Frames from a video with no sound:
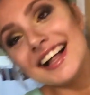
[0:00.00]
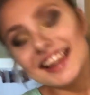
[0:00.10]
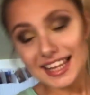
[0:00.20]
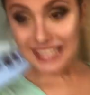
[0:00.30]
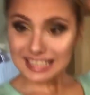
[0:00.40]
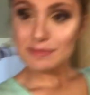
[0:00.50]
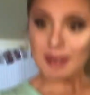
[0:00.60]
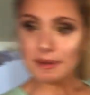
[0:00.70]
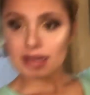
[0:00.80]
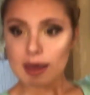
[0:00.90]
This is my
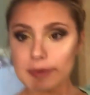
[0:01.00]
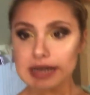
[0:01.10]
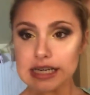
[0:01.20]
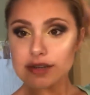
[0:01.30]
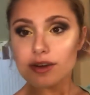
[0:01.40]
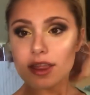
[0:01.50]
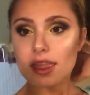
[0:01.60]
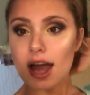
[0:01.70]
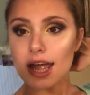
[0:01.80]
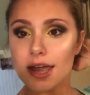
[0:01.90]
makeup in a different
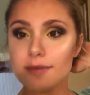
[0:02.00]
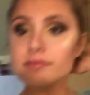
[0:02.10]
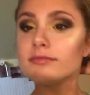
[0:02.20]
light.